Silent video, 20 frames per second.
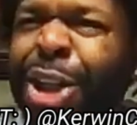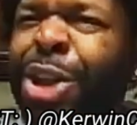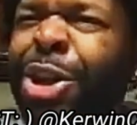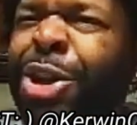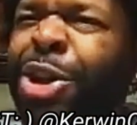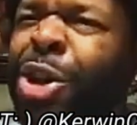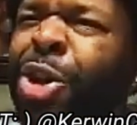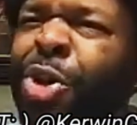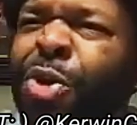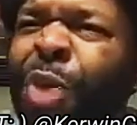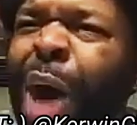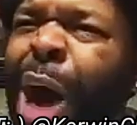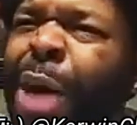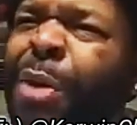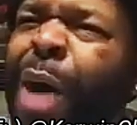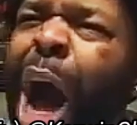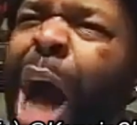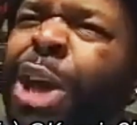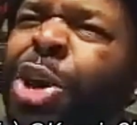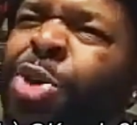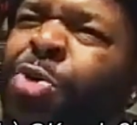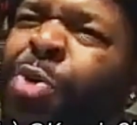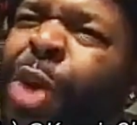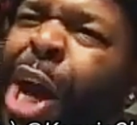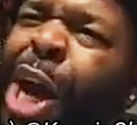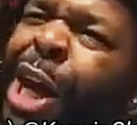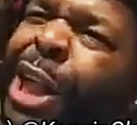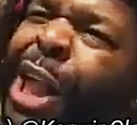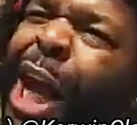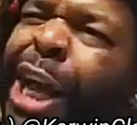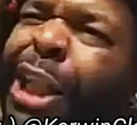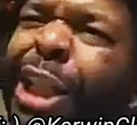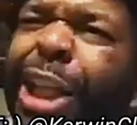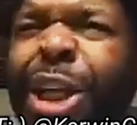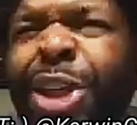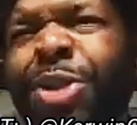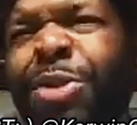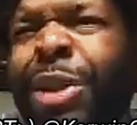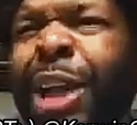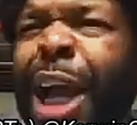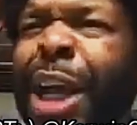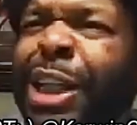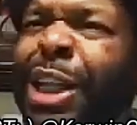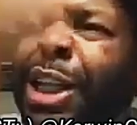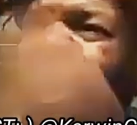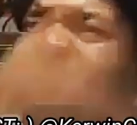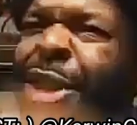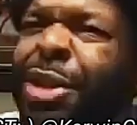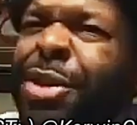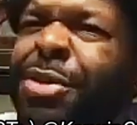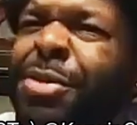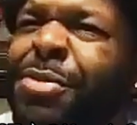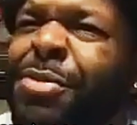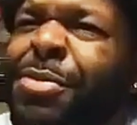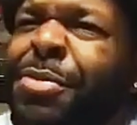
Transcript: Look, how you wear it? Like this or like this?